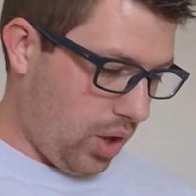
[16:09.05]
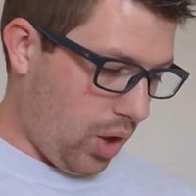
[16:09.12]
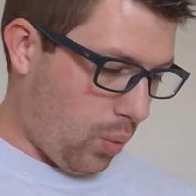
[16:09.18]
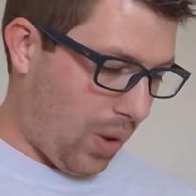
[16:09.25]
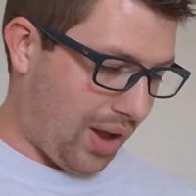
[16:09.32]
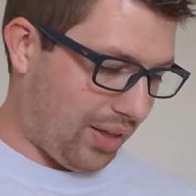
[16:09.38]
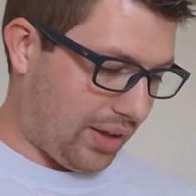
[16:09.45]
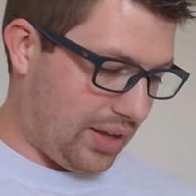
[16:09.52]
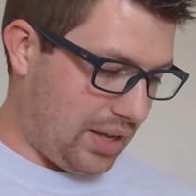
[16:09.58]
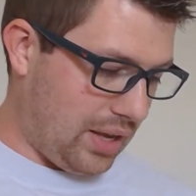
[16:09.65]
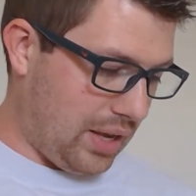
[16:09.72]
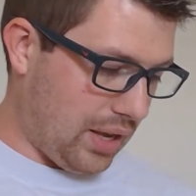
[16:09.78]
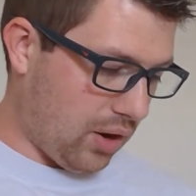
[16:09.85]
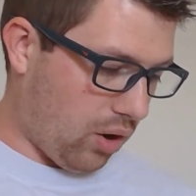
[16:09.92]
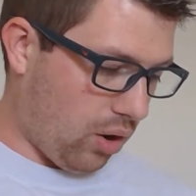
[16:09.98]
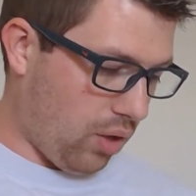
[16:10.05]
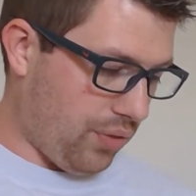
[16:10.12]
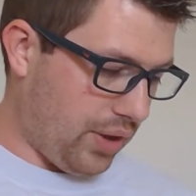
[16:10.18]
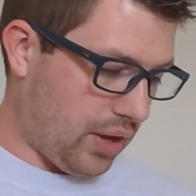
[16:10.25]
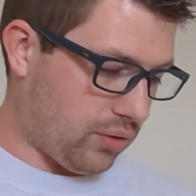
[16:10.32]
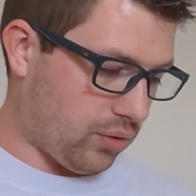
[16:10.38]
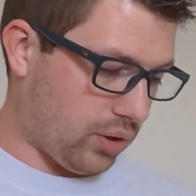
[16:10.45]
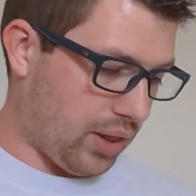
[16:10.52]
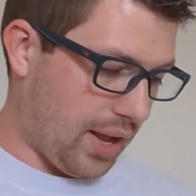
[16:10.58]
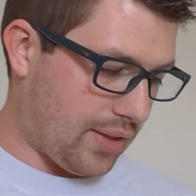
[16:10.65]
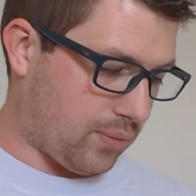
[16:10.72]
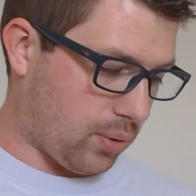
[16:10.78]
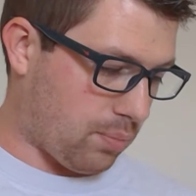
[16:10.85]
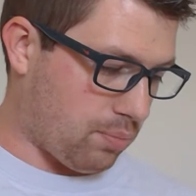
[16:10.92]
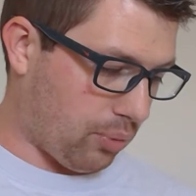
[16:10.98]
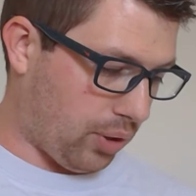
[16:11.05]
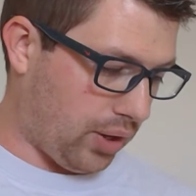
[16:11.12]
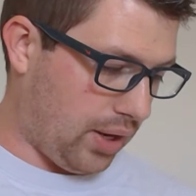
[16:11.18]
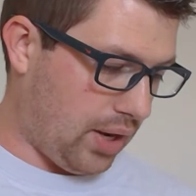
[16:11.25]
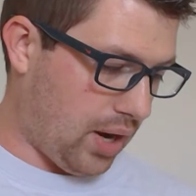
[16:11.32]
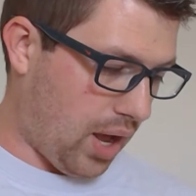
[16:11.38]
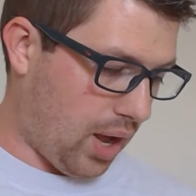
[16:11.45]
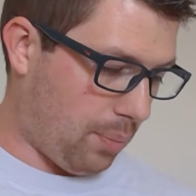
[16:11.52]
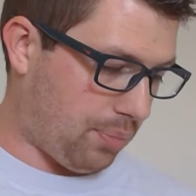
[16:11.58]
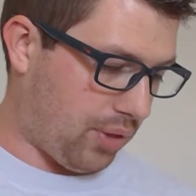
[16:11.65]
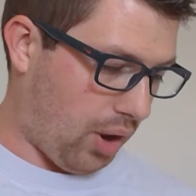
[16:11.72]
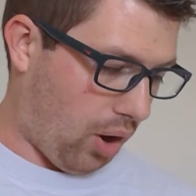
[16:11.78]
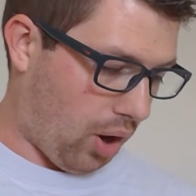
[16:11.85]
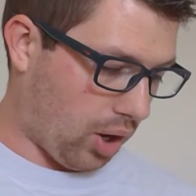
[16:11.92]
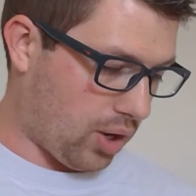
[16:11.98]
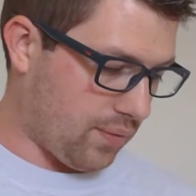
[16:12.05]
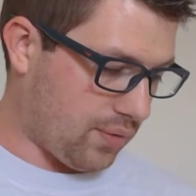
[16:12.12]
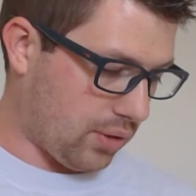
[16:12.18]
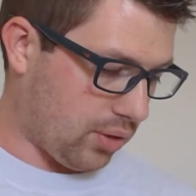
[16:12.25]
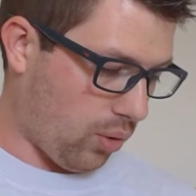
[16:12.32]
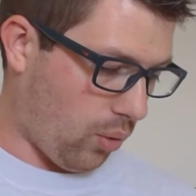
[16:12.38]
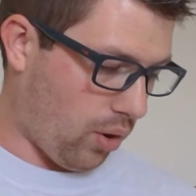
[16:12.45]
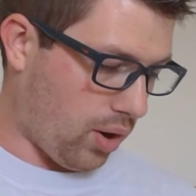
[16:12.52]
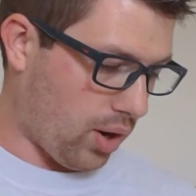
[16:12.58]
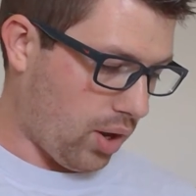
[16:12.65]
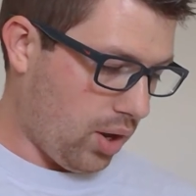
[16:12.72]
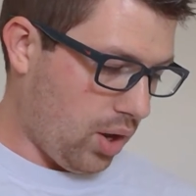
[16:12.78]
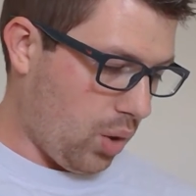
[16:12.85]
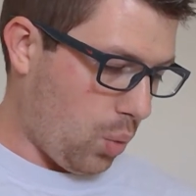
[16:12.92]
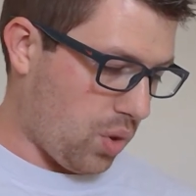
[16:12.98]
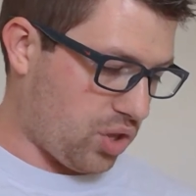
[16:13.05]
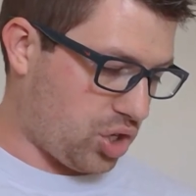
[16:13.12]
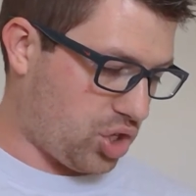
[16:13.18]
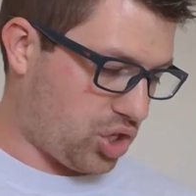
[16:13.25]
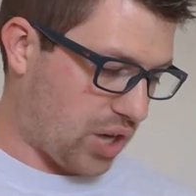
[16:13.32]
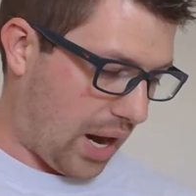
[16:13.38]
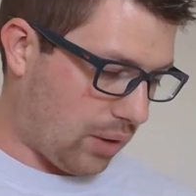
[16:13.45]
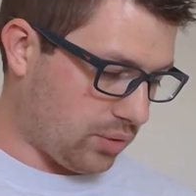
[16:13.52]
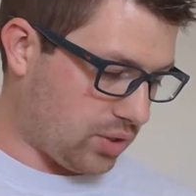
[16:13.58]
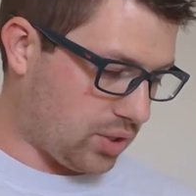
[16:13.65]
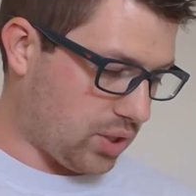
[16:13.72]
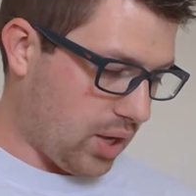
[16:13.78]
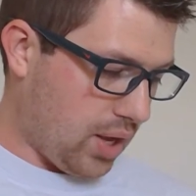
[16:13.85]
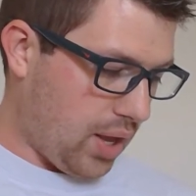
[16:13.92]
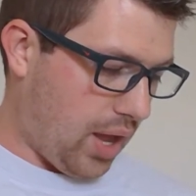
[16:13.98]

while he and all the Israelites were bringing up the ark of the Lord with shouts